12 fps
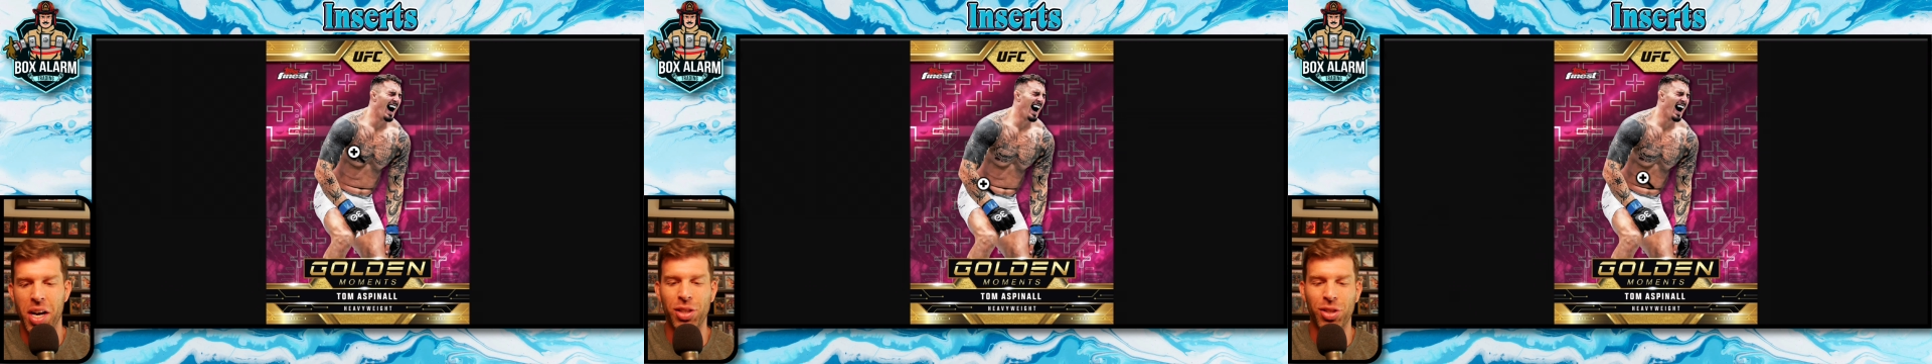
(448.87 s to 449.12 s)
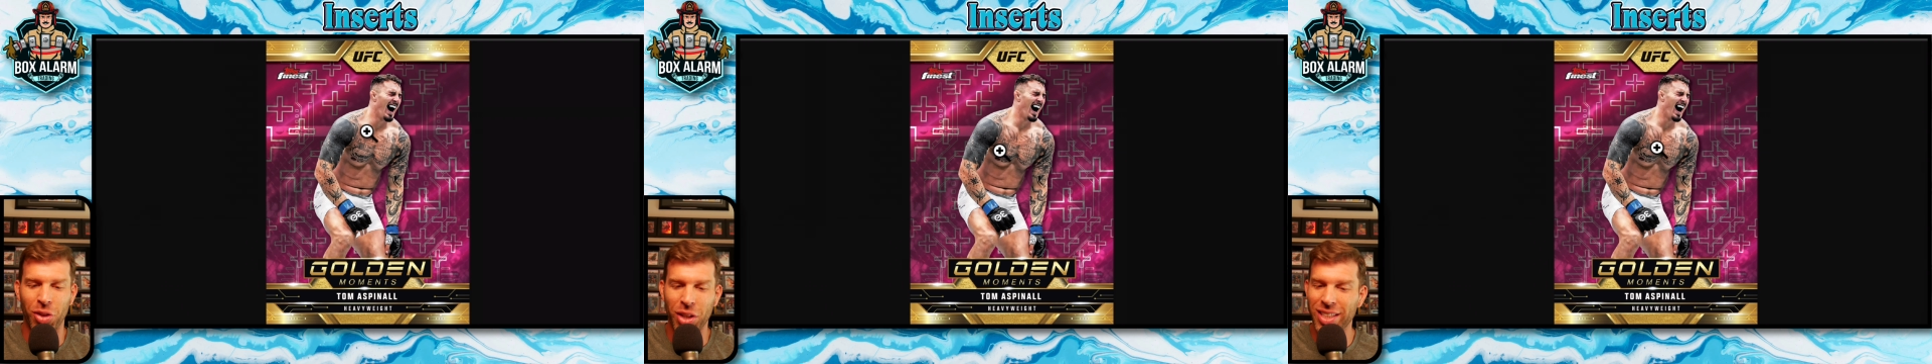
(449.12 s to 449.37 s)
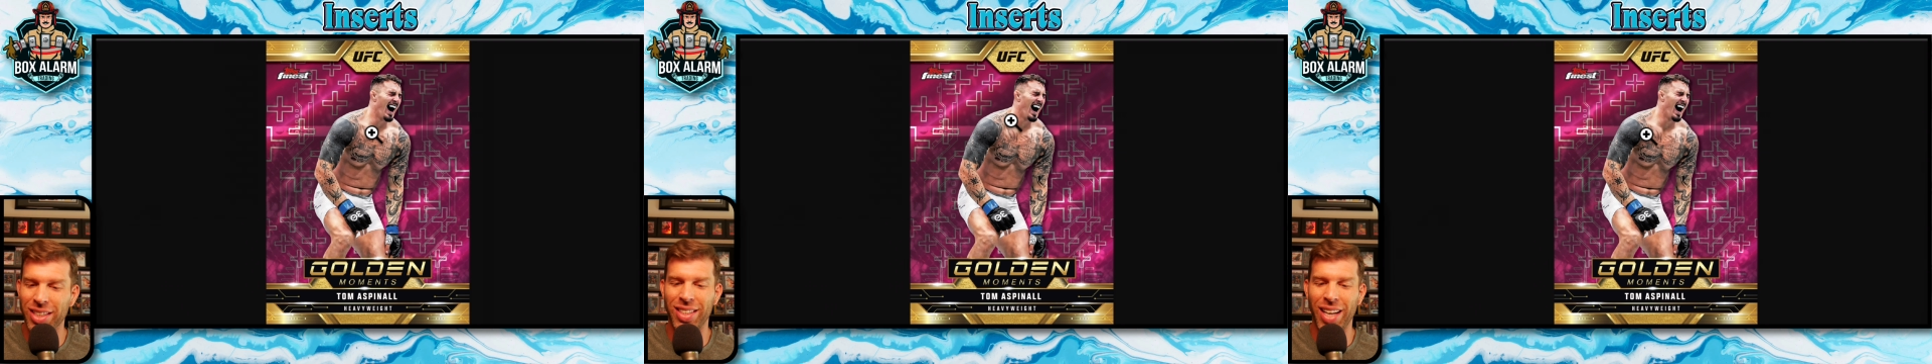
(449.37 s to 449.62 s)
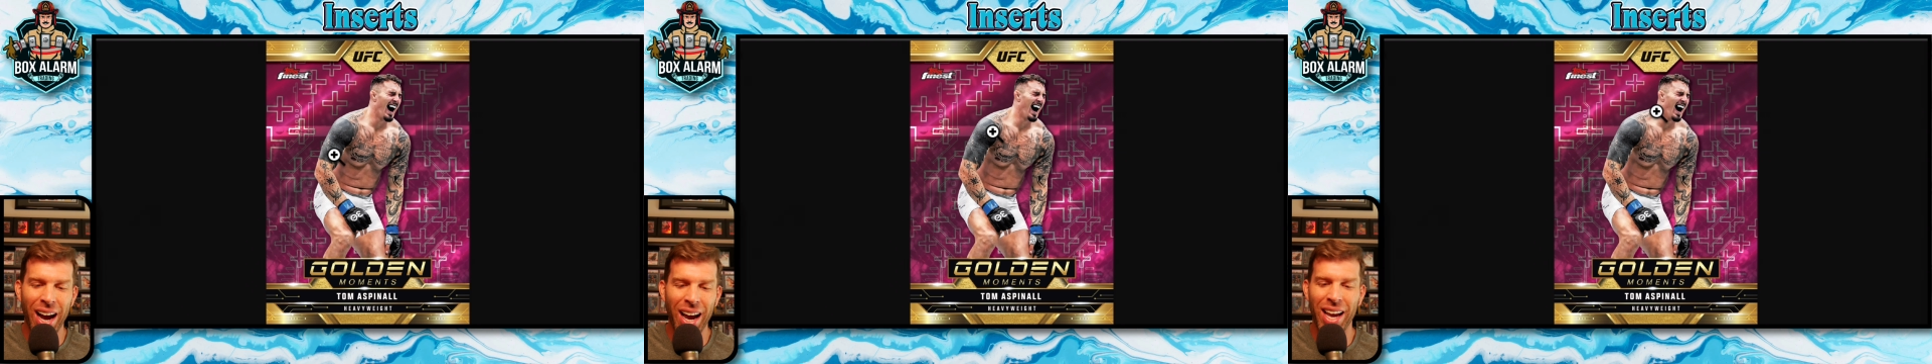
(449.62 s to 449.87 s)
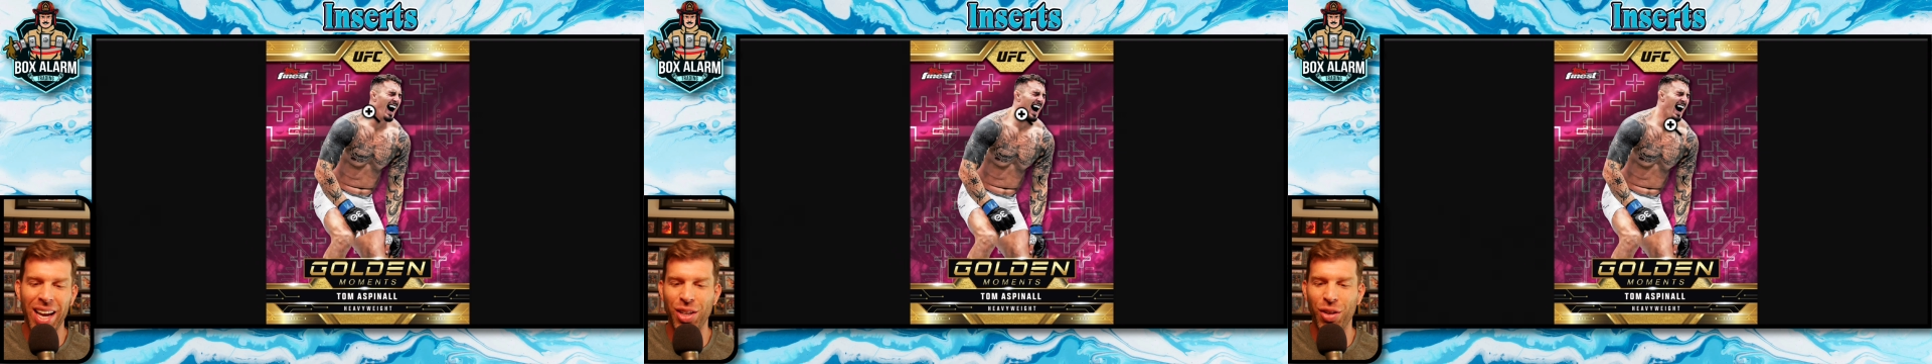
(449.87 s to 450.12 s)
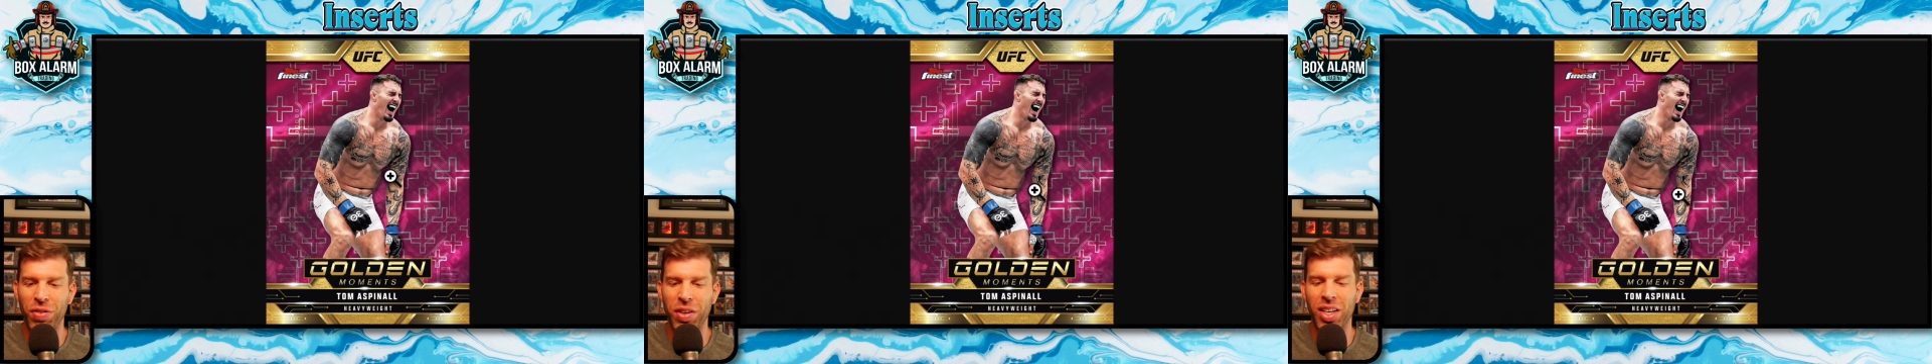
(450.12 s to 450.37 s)
So this is not a
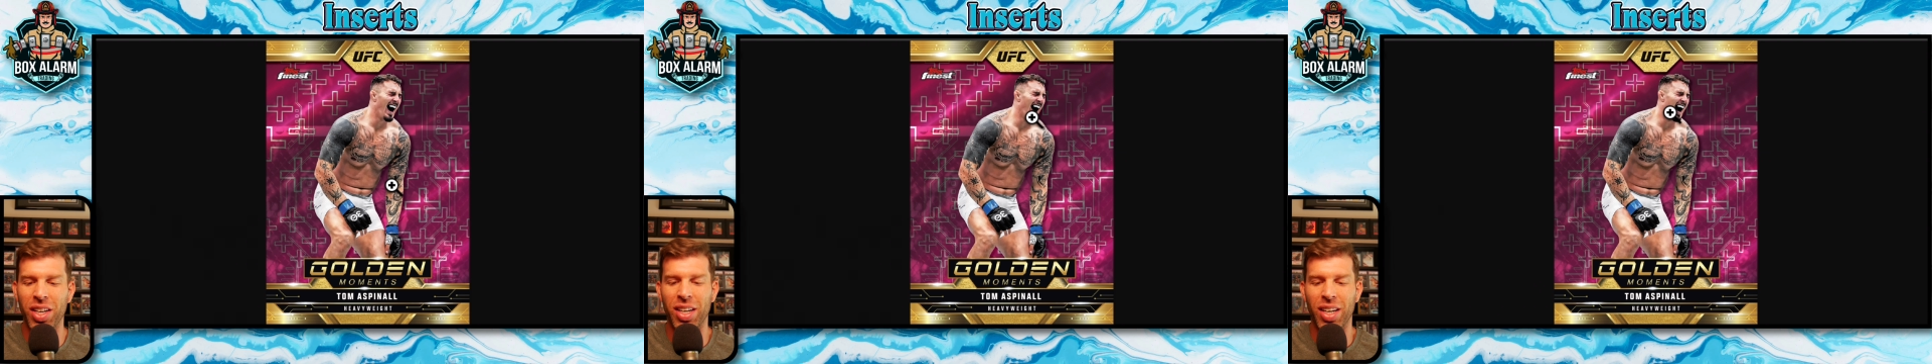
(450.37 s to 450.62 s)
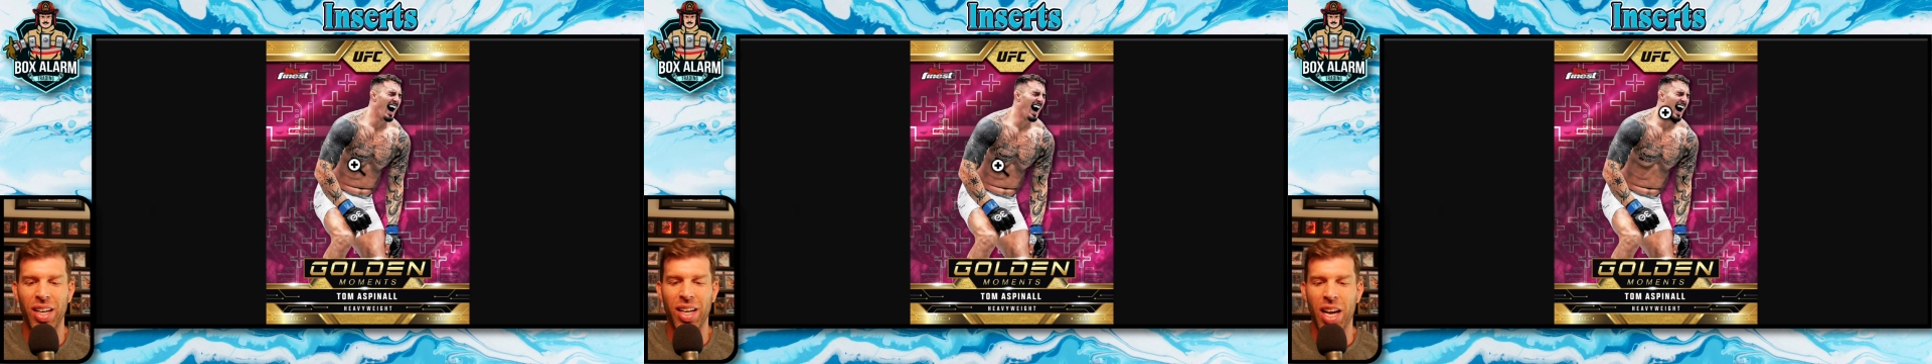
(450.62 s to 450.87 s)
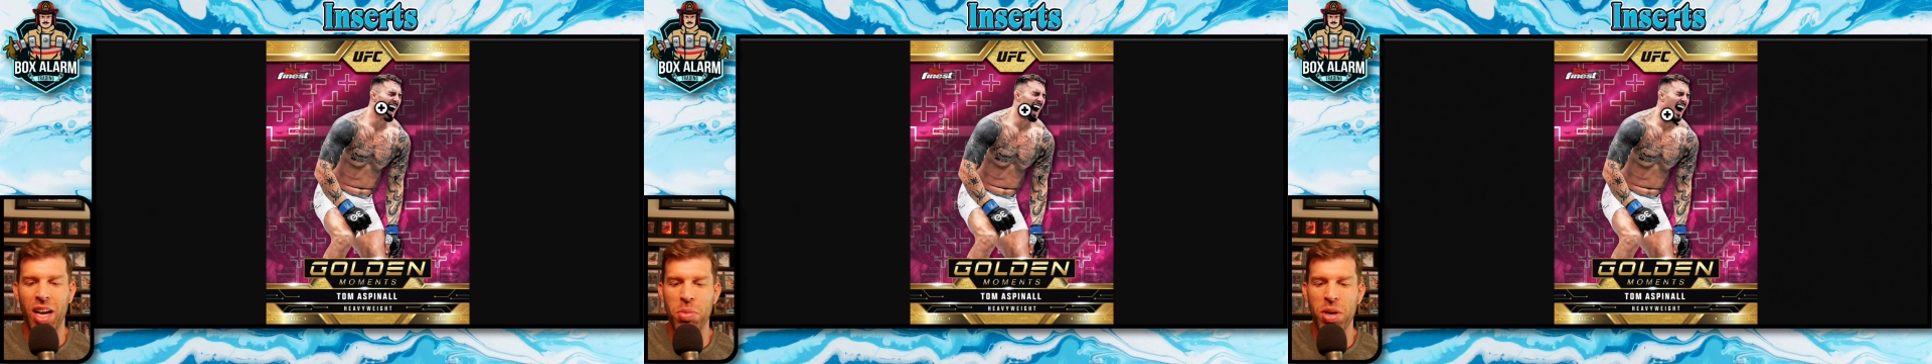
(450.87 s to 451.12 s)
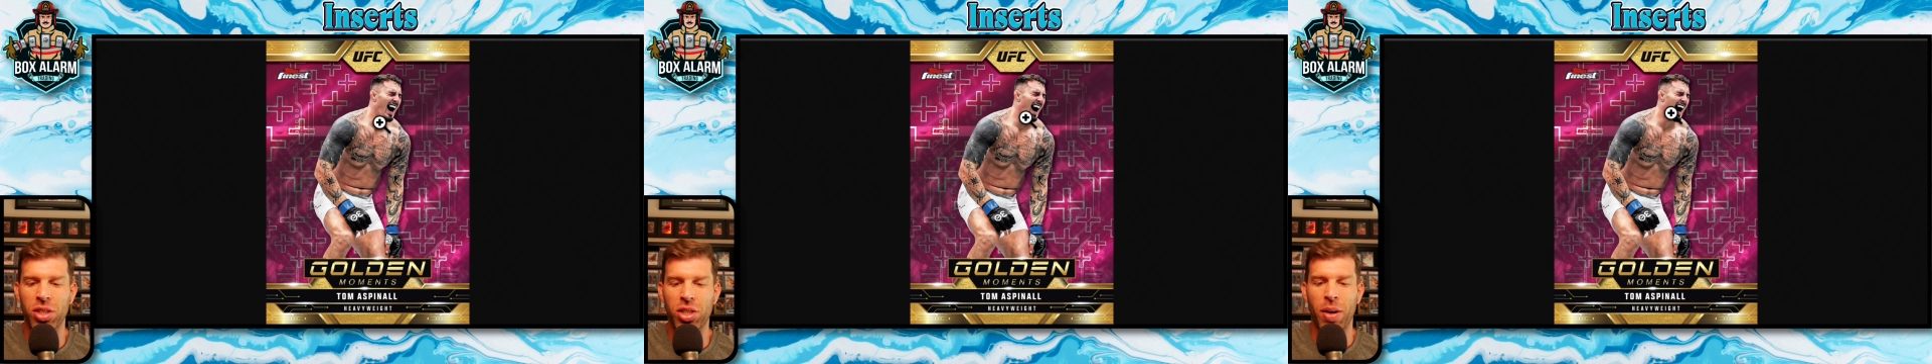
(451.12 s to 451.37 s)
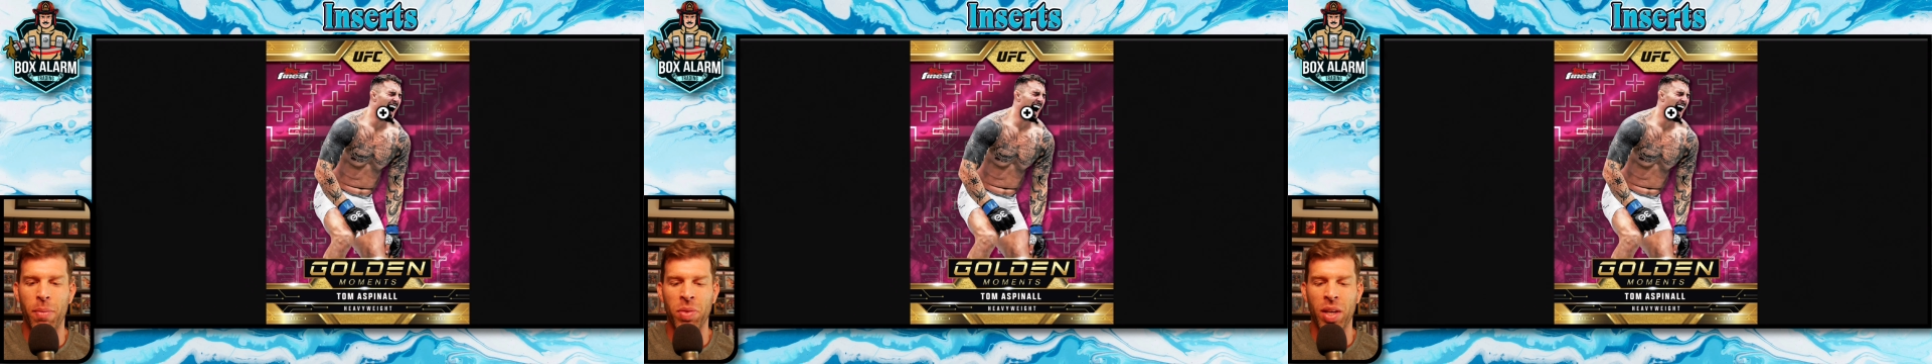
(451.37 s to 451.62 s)
defeated image.